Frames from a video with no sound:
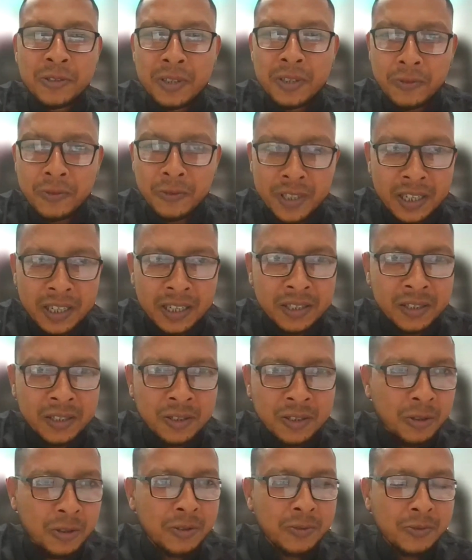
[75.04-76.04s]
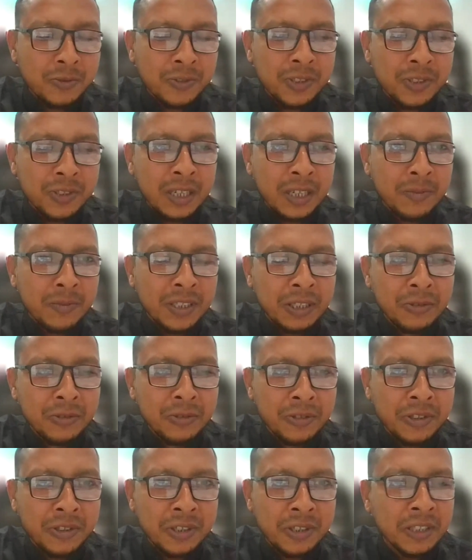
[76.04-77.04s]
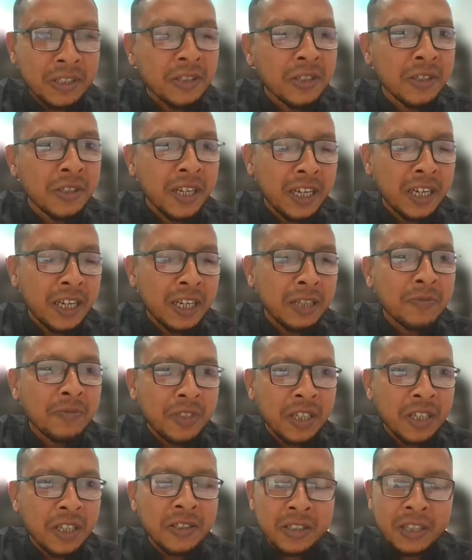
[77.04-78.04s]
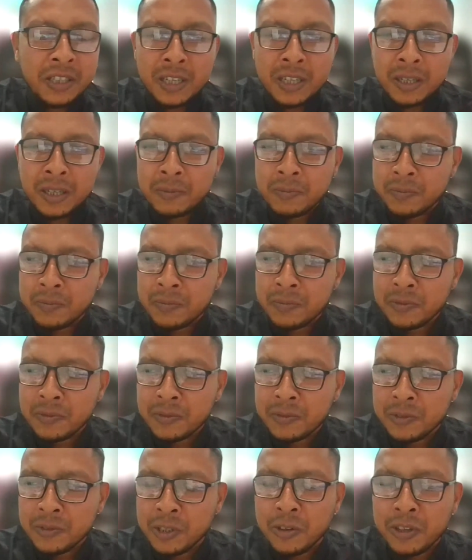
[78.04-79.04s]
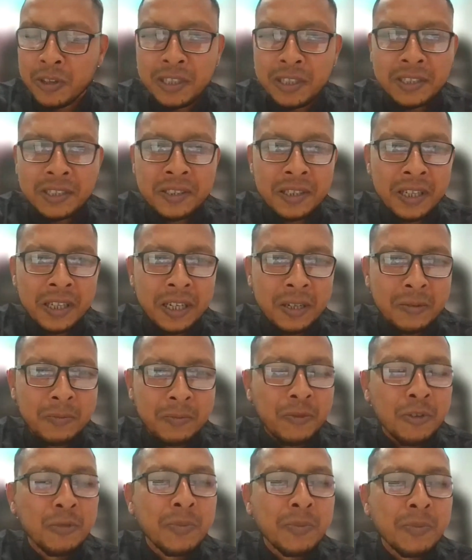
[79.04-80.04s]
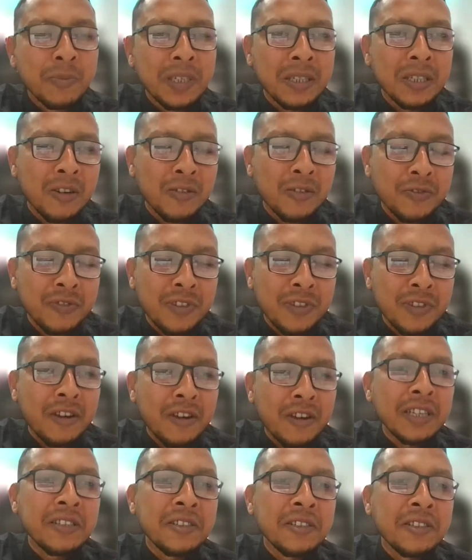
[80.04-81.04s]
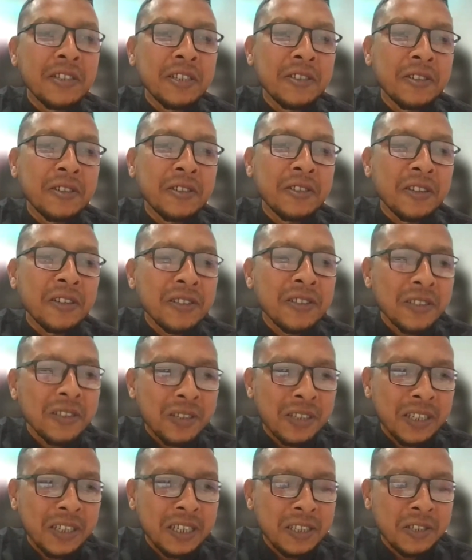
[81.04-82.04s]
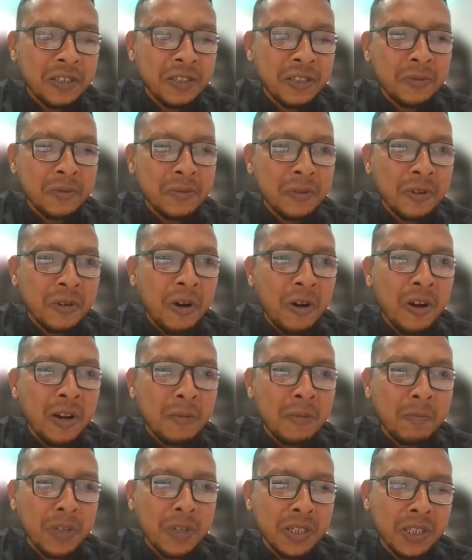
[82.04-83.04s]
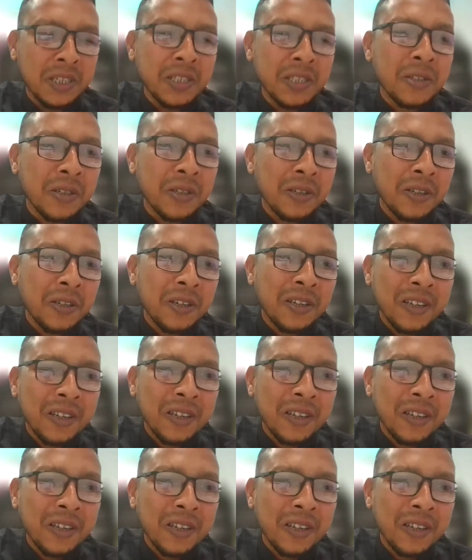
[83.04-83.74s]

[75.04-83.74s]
The weather is good. We have a new season arrived. Just uh, we call this uh, blooming or flowering season. It's called Bosanto.